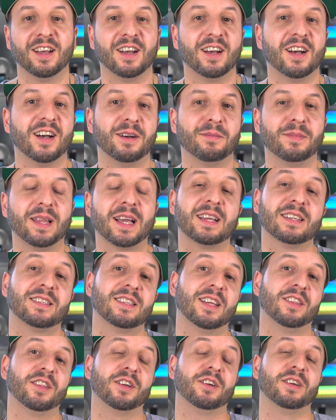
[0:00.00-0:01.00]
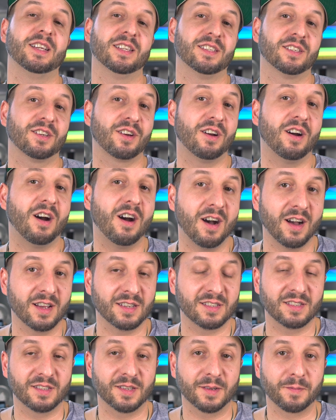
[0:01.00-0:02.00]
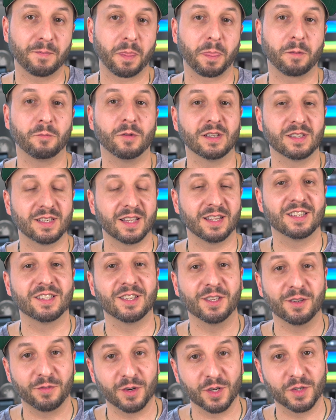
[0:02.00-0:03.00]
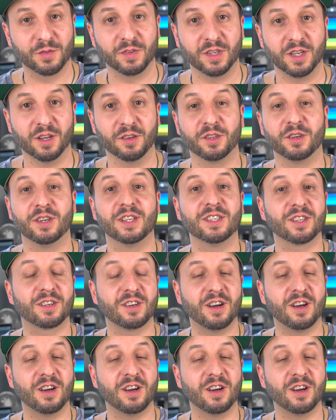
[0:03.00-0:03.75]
like I said, there is a cost. Well, I said this in the first video. There is a